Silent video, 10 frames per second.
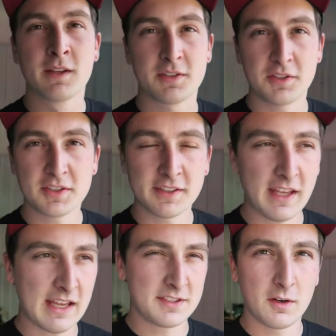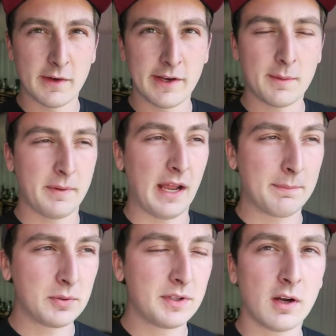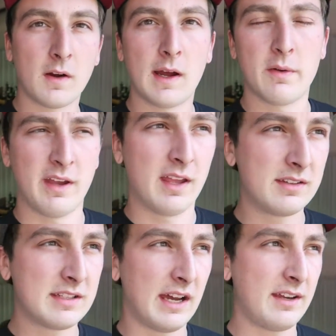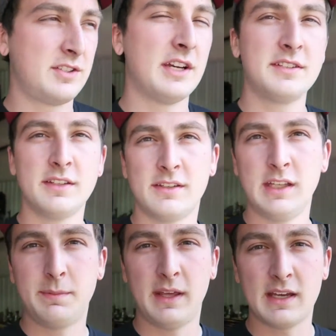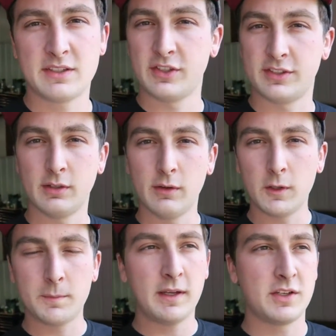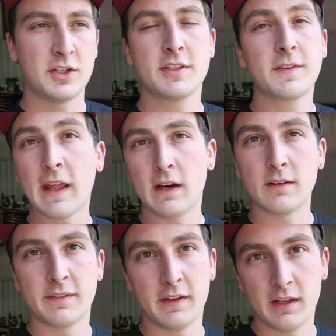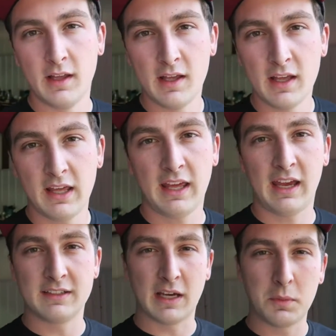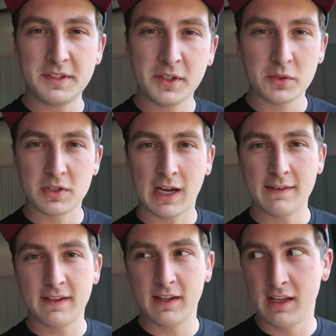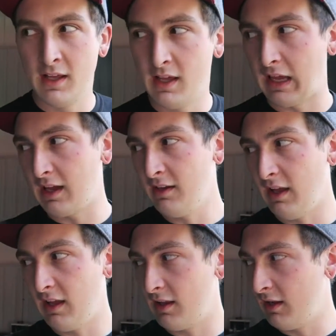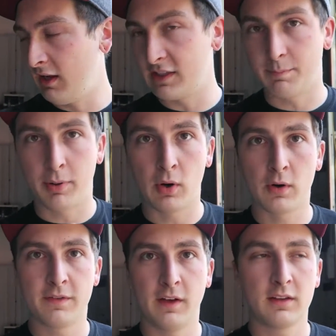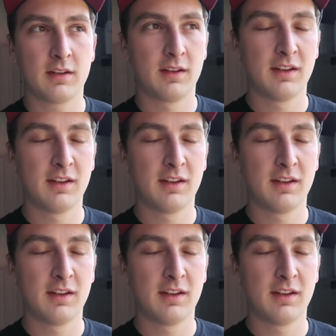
So I just let the SR run up and I pulled the car out and I adjusted the TPS just a little bit just for the hell of it. And I went to go drive it and it's perfect.